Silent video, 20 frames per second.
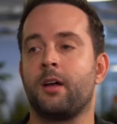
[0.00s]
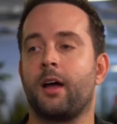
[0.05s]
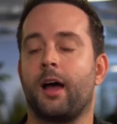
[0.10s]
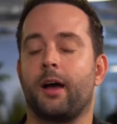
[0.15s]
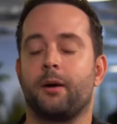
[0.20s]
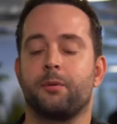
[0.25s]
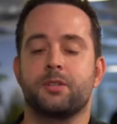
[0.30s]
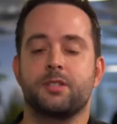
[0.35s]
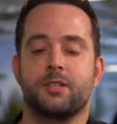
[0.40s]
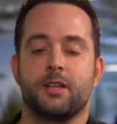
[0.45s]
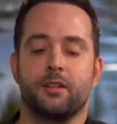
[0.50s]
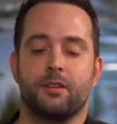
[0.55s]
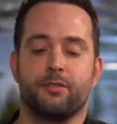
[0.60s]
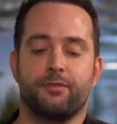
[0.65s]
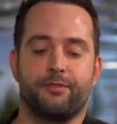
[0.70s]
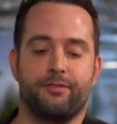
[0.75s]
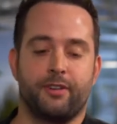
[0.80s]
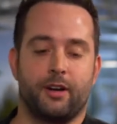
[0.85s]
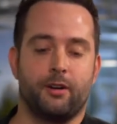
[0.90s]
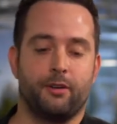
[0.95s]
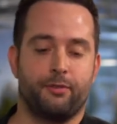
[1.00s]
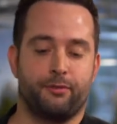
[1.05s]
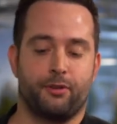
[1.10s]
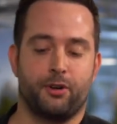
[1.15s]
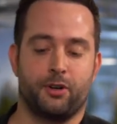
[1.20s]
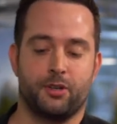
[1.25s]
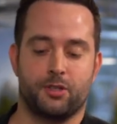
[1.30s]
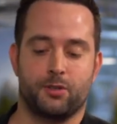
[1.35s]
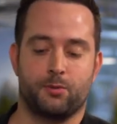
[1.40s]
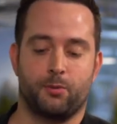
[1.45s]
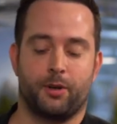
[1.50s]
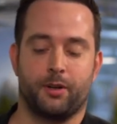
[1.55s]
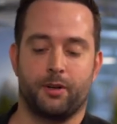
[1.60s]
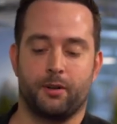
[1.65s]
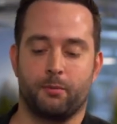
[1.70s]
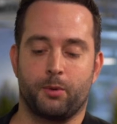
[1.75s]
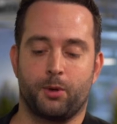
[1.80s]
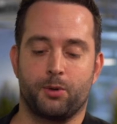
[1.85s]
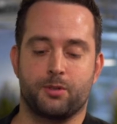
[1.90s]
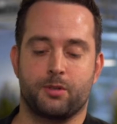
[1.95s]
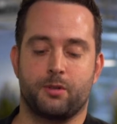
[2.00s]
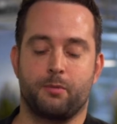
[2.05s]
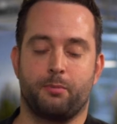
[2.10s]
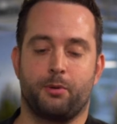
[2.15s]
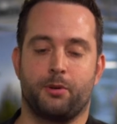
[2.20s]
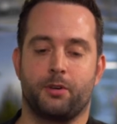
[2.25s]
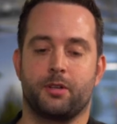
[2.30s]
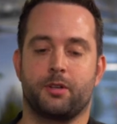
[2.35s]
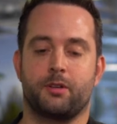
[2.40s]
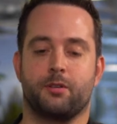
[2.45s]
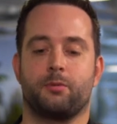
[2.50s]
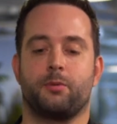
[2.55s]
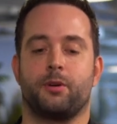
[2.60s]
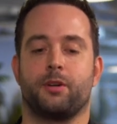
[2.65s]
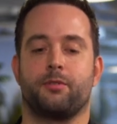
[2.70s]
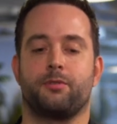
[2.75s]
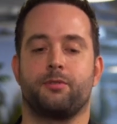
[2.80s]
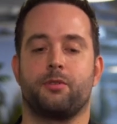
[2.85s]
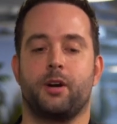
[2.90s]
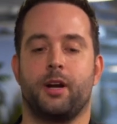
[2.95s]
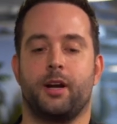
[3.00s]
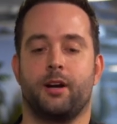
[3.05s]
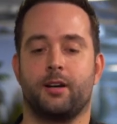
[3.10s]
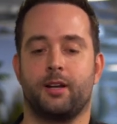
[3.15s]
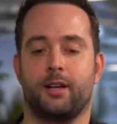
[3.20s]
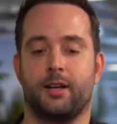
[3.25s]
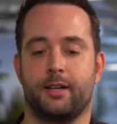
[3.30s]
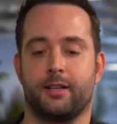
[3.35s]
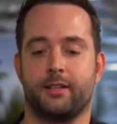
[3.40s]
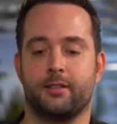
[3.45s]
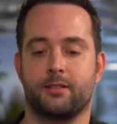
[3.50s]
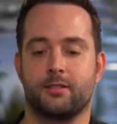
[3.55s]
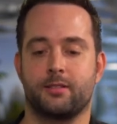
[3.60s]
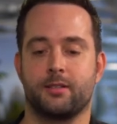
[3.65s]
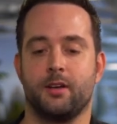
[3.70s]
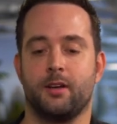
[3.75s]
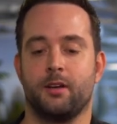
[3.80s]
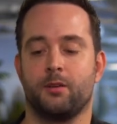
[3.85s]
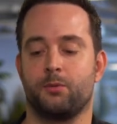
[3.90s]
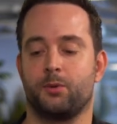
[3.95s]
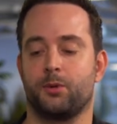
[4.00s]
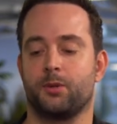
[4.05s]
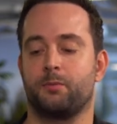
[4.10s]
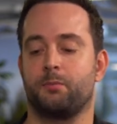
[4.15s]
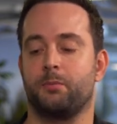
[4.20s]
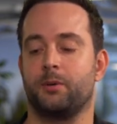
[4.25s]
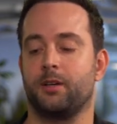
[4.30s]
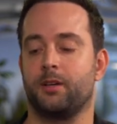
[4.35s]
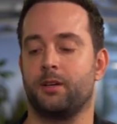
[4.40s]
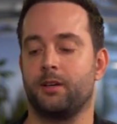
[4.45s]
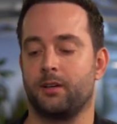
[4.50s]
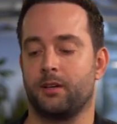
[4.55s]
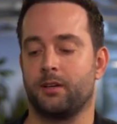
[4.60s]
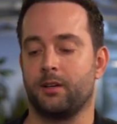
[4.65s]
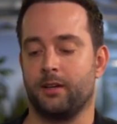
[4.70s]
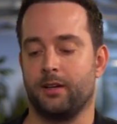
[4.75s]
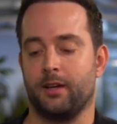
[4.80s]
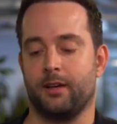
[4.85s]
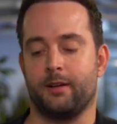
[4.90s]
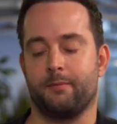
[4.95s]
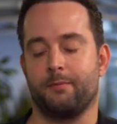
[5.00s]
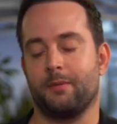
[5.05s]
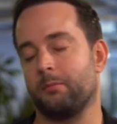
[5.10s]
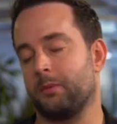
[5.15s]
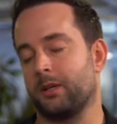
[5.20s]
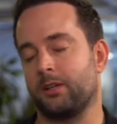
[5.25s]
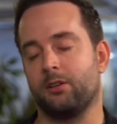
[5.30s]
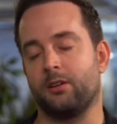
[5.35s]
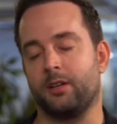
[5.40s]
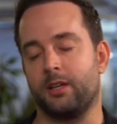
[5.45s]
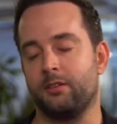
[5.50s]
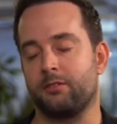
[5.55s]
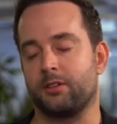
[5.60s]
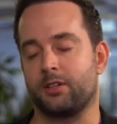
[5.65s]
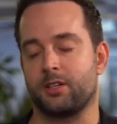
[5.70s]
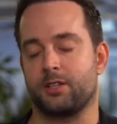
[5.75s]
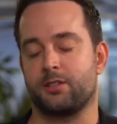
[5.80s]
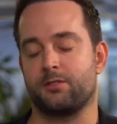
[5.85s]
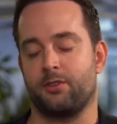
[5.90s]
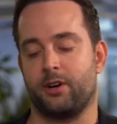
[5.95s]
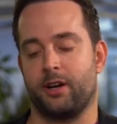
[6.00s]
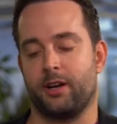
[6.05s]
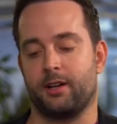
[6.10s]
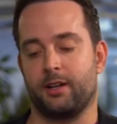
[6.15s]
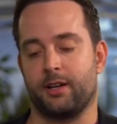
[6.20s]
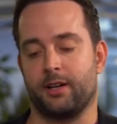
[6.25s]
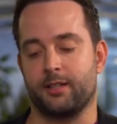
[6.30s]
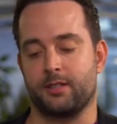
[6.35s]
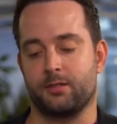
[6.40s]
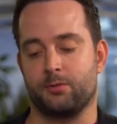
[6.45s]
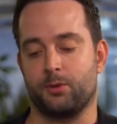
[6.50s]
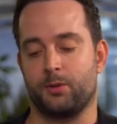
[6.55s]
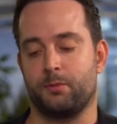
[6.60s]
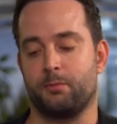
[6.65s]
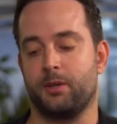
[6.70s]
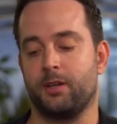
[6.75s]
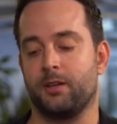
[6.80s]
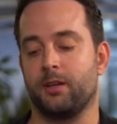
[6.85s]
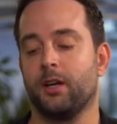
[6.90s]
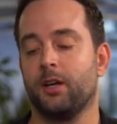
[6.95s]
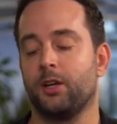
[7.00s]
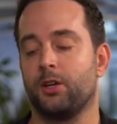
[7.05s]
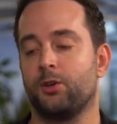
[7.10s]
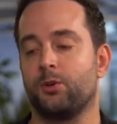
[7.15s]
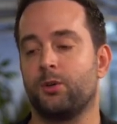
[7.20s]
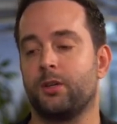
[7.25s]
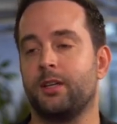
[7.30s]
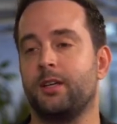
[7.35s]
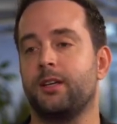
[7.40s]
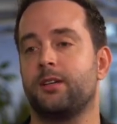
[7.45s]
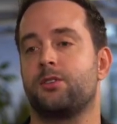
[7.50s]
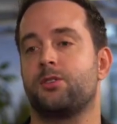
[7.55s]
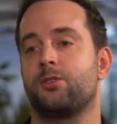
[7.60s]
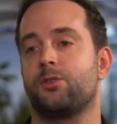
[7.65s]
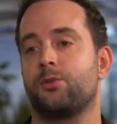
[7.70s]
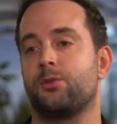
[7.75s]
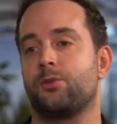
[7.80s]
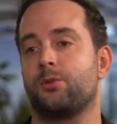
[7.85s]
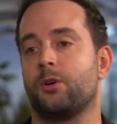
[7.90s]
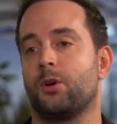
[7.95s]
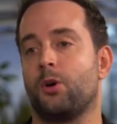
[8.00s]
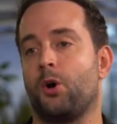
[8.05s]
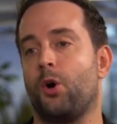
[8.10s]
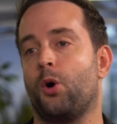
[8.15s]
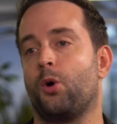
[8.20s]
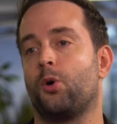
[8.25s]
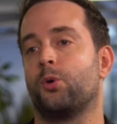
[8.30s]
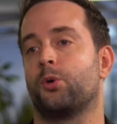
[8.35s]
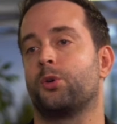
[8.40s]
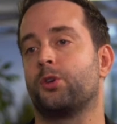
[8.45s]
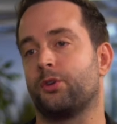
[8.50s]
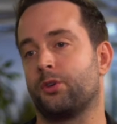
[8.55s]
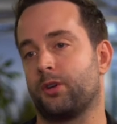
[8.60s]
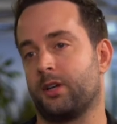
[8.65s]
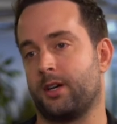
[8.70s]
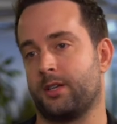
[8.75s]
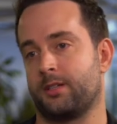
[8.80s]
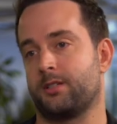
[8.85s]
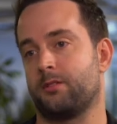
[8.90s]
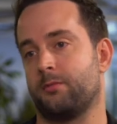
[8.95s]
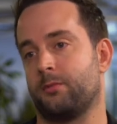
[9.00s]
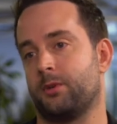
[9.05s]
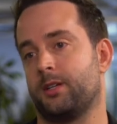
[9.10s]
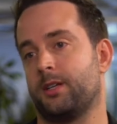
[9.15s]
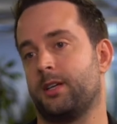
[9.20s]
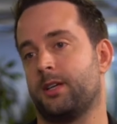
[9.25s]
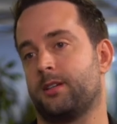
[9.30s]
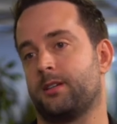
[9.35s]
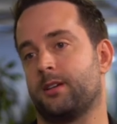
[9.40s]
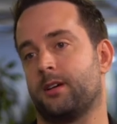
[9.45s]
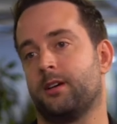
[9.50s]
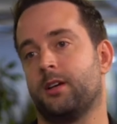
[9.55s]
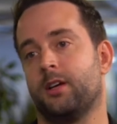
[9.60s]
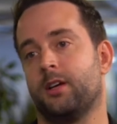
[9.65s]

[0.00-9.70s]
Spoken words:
I would say the very first one and most important one for airlines would be, but not even just for airlines, would be you need to own your customer data.